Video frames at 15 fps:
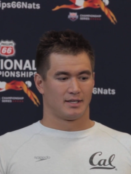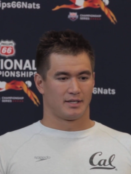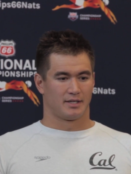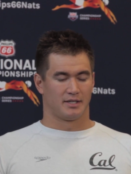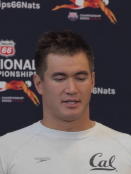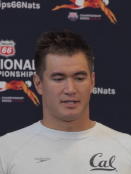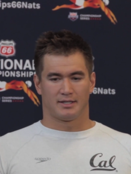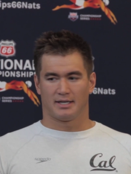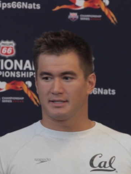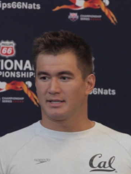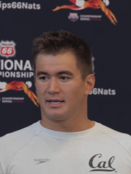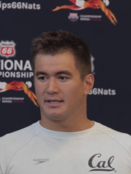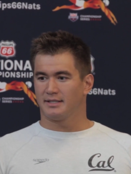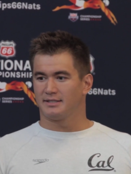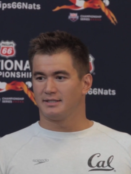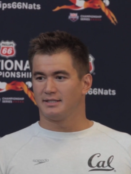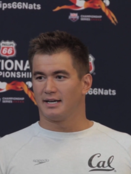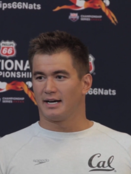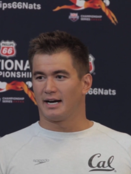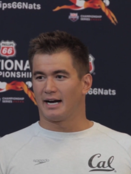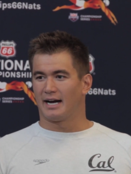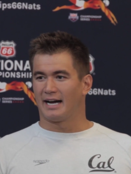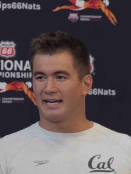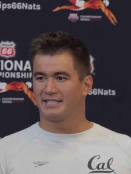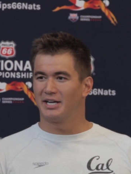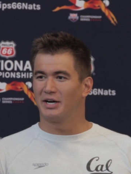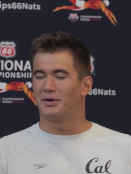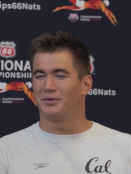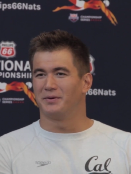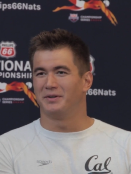You know, I, I I
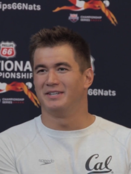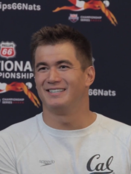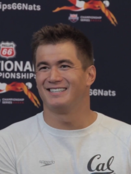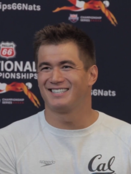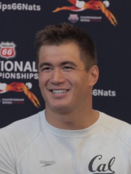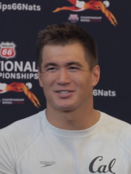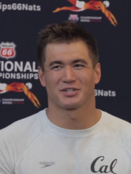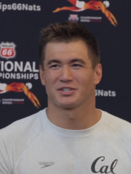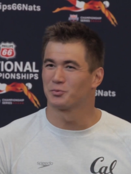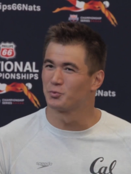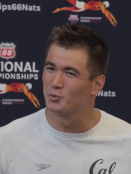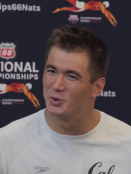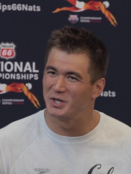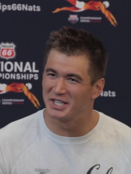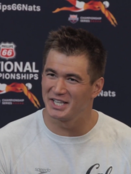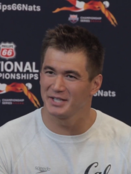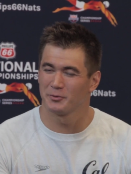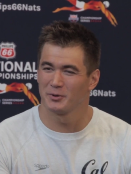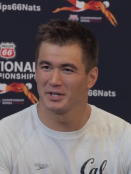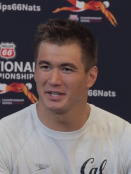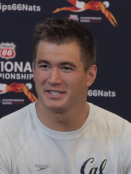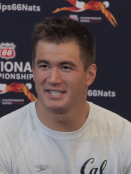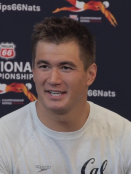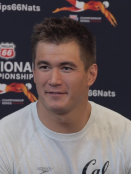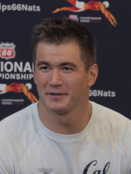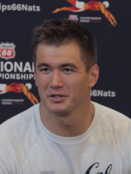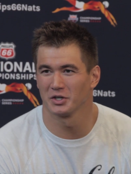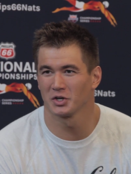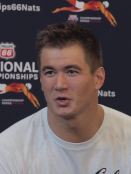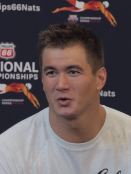don't, those are really, really
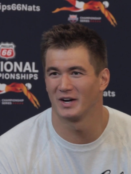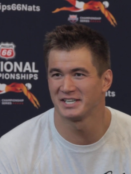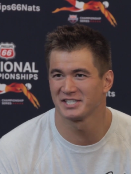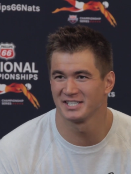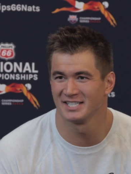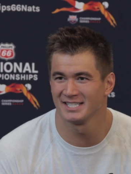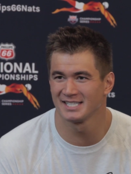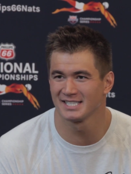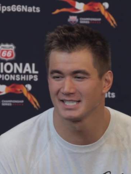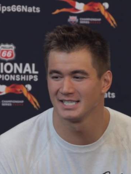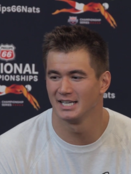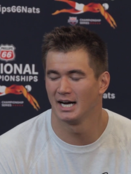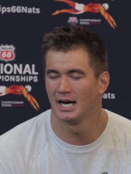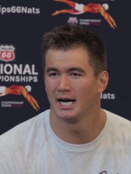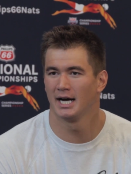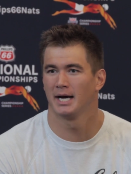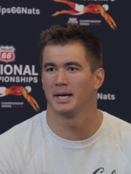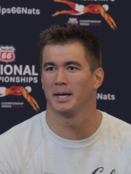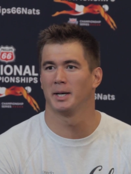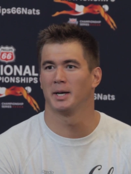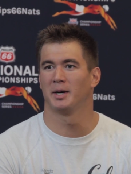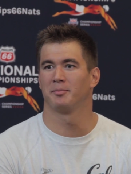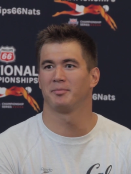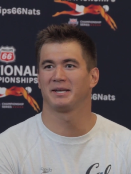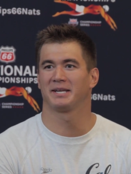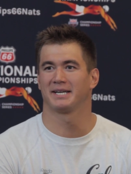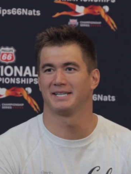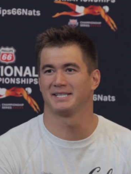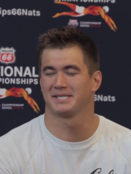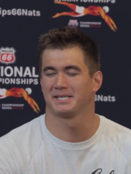difficult questions um,
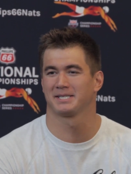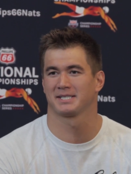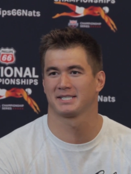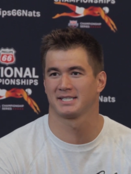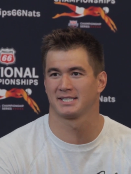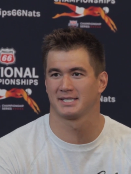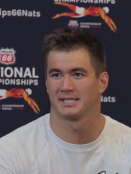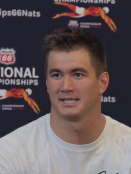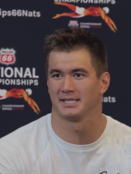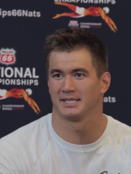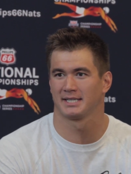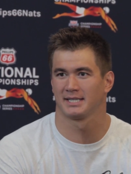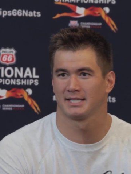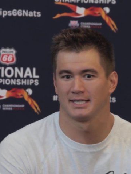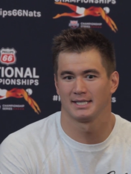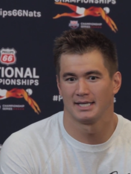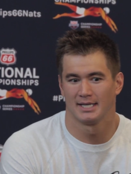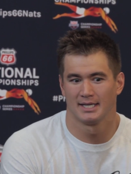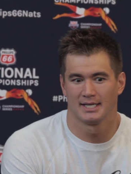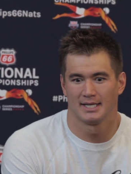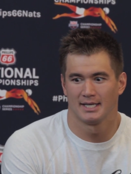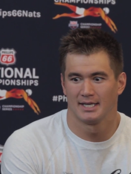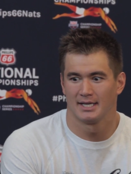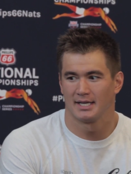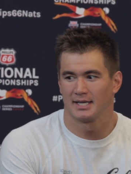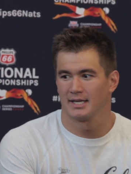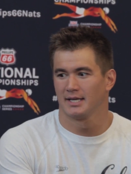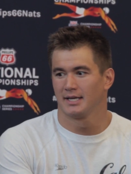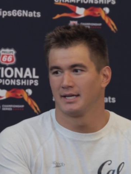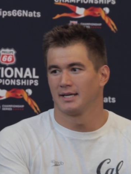because it's gonna
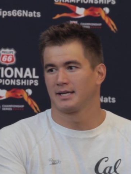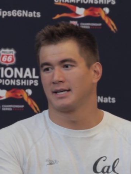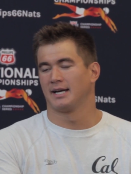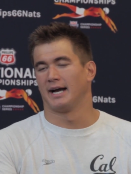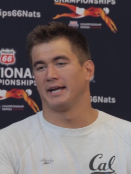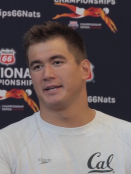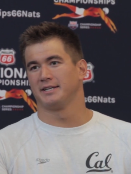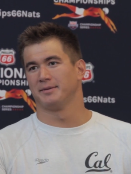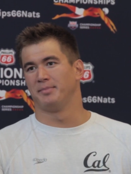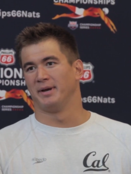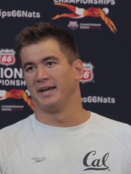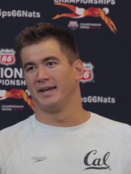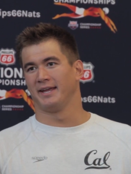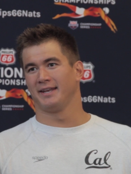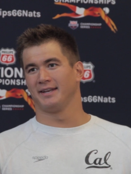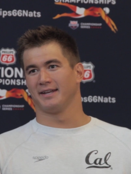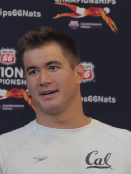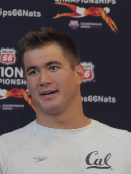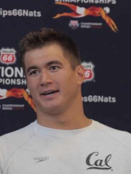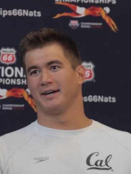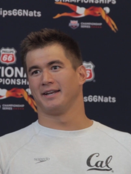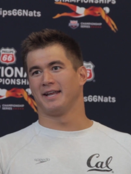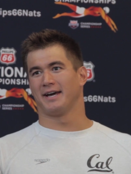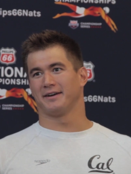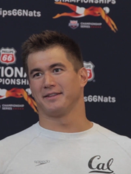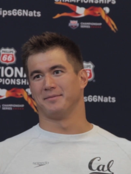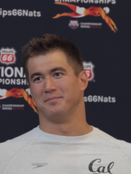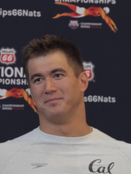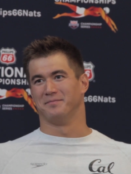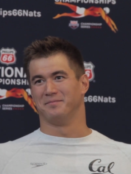kind of depend on how
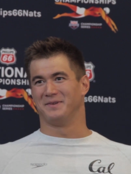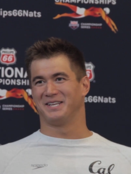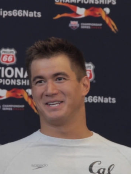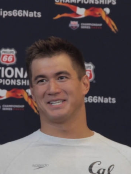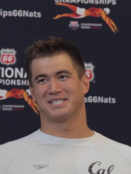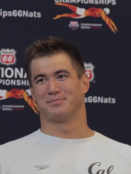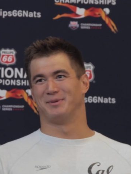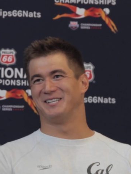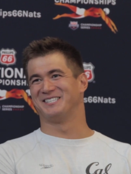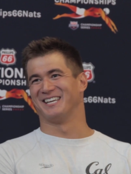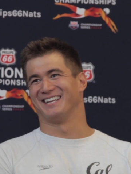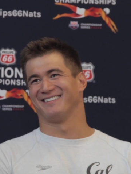the media spins it,